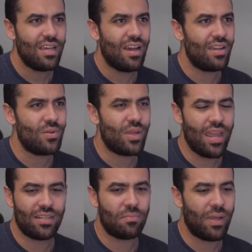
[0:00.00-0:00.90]
you
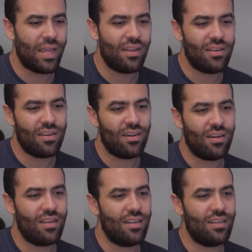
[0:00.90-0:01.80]
can't depend
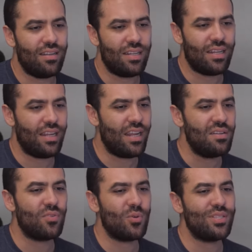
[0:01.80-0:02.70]
on an
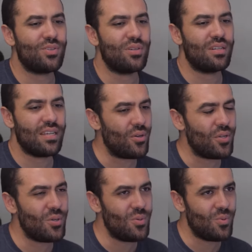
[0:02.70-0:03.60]
influencer to tell
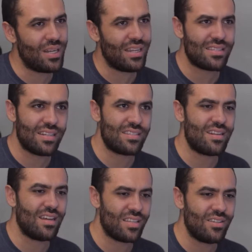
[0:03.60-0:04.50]
you what is and is
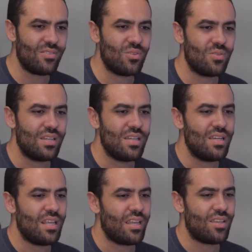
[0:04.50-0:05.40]
not legal
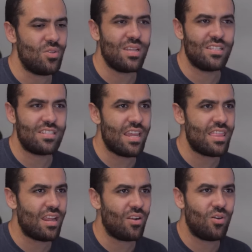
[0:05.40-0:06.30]
like you can say
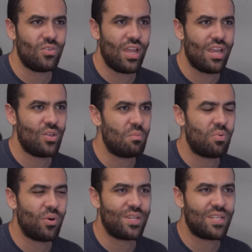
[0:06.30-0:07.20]
that all day you can
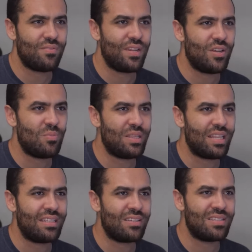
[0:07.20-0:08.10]
point to the video but
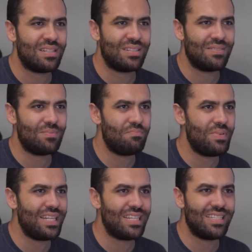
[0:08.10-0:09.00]
that doesn't
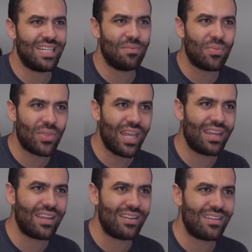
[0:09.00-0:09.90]
mean a damn
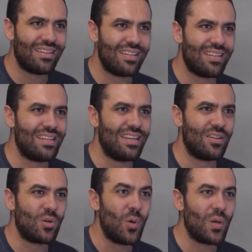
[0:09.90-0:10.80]
thing in
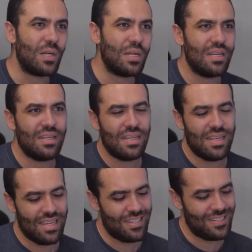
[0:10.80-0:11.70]
in court
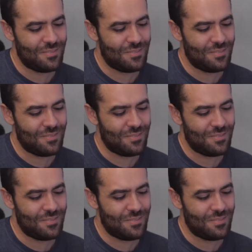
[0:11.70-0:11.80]
yeah, um, the